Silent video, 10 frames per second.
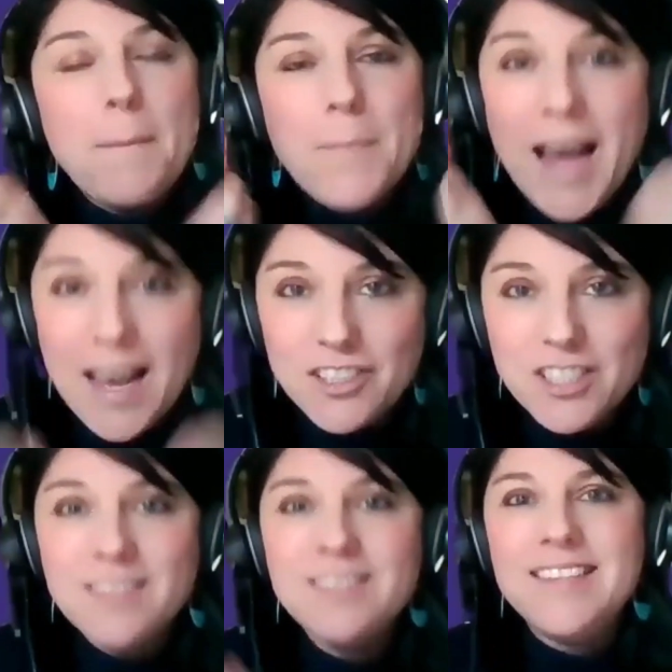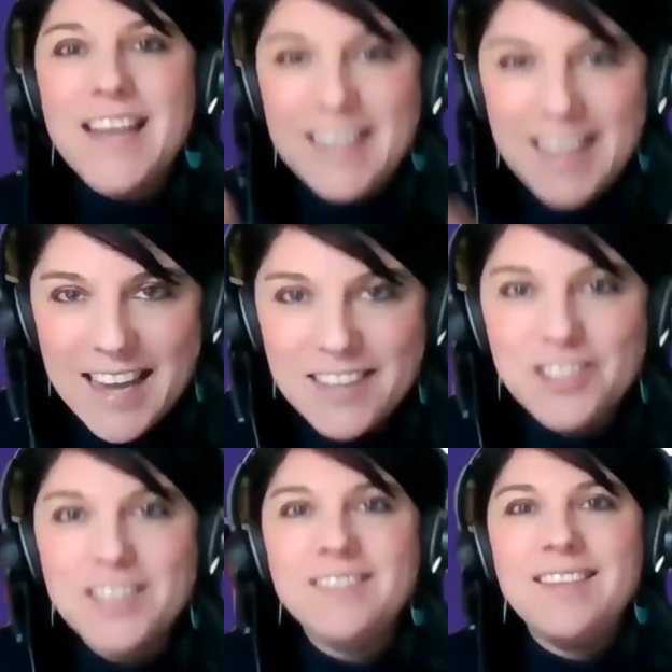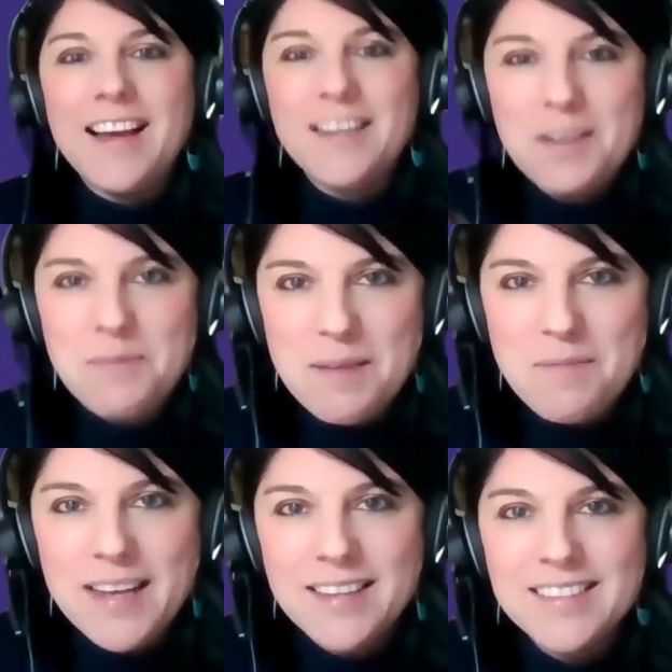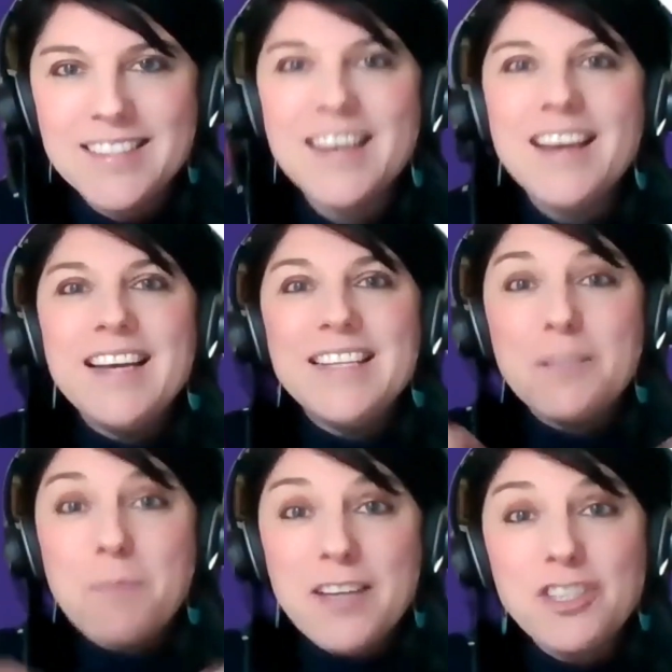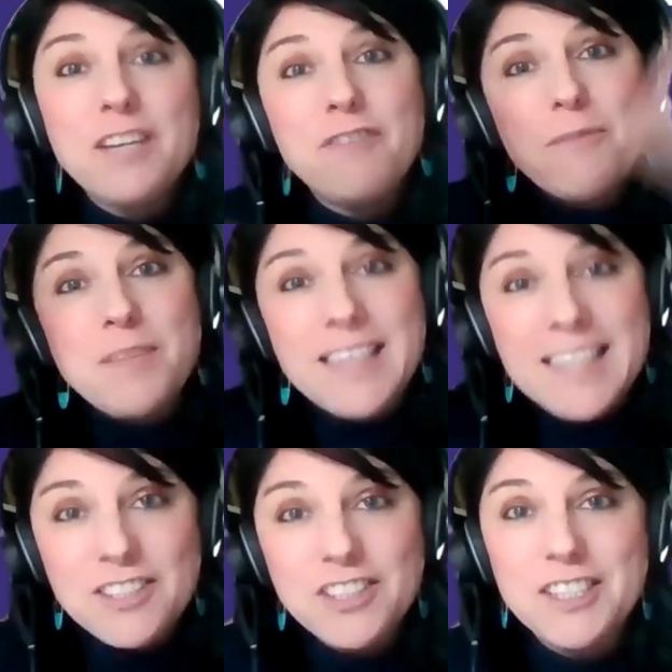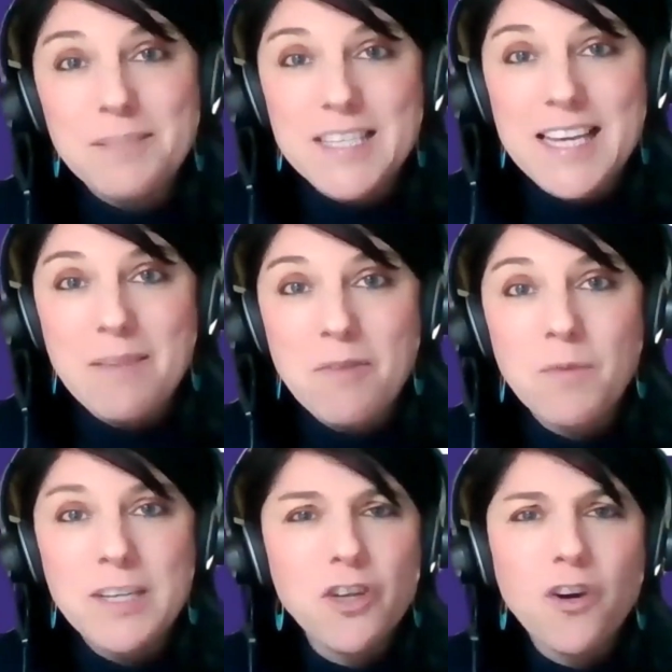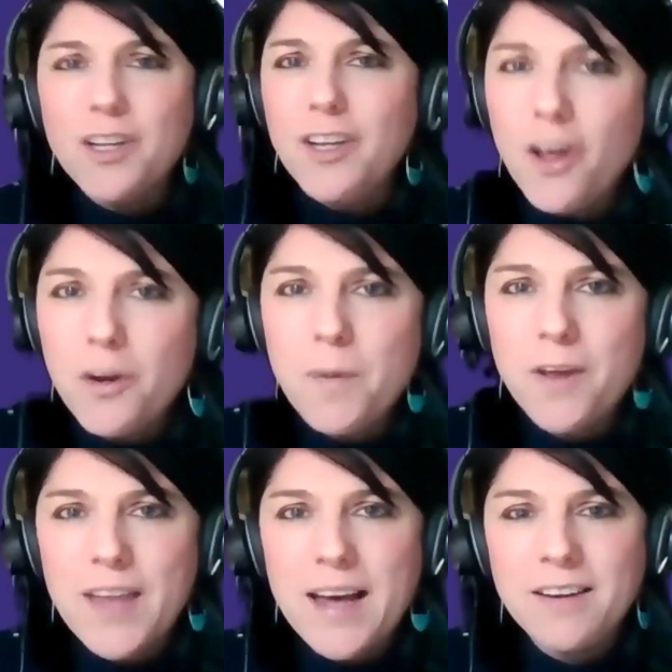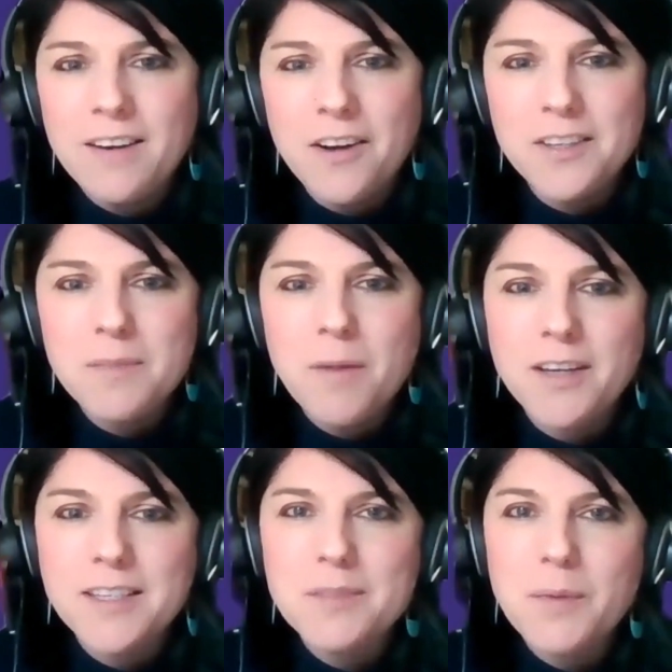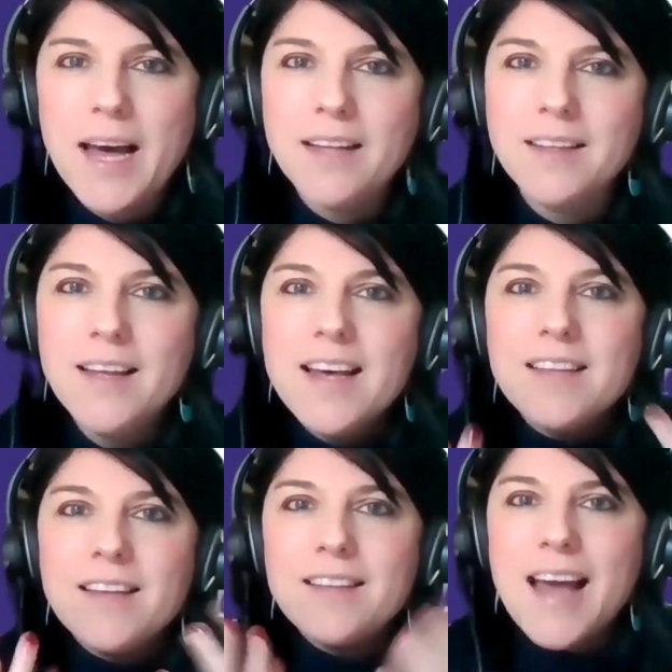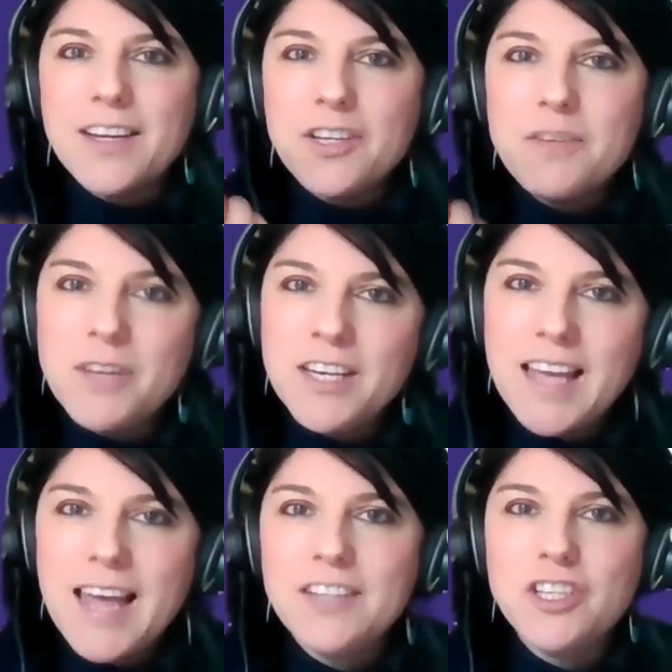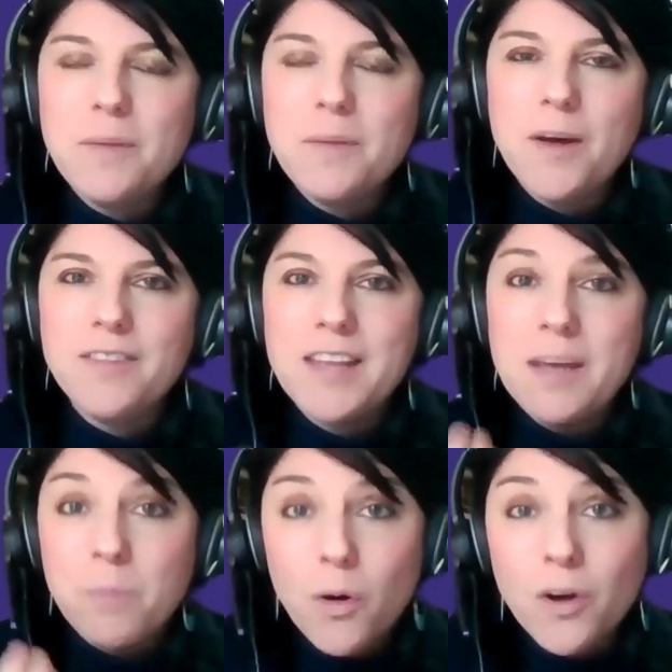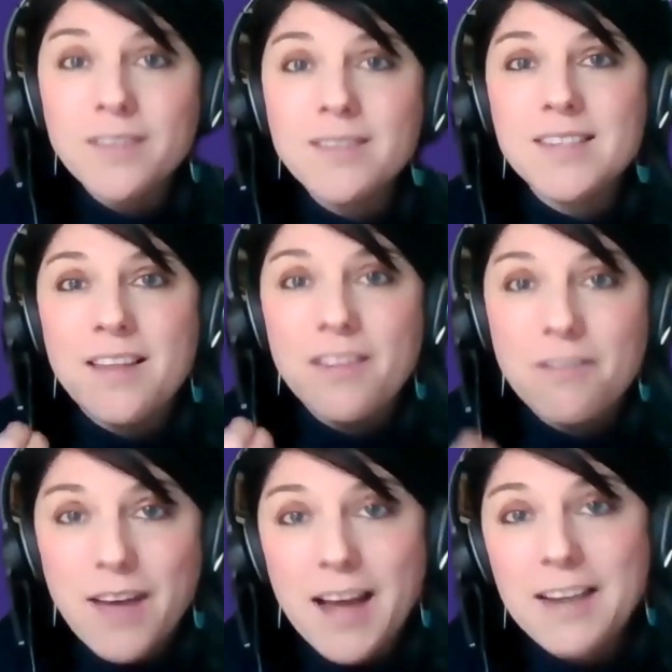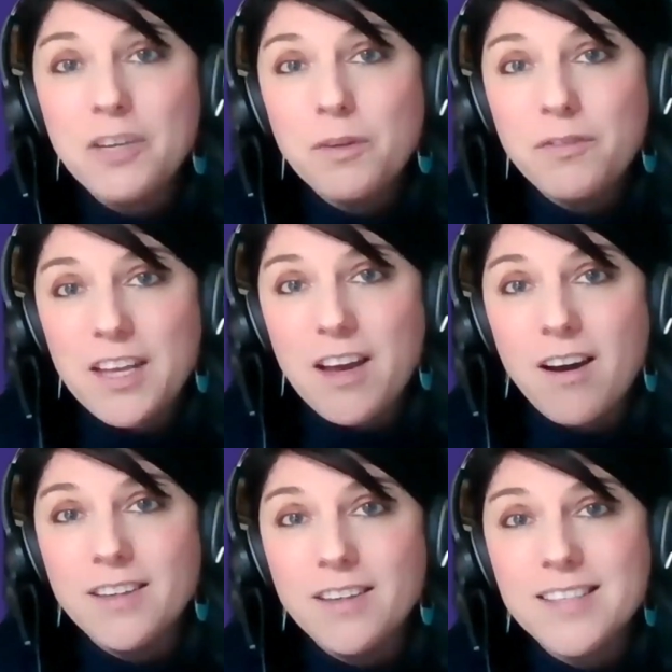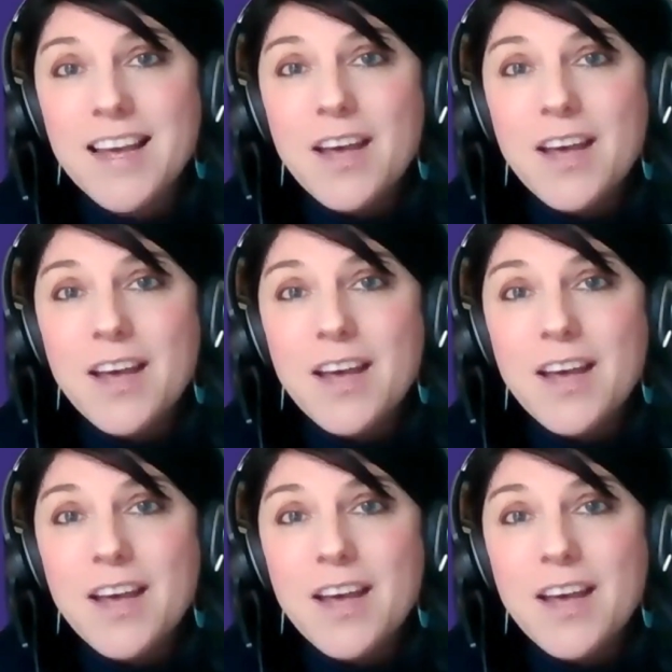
passion, dedication and commitment, especially from the leadership team. And we talk a lot about that in Artsmark as well, that communication about the importance and the value of the arts.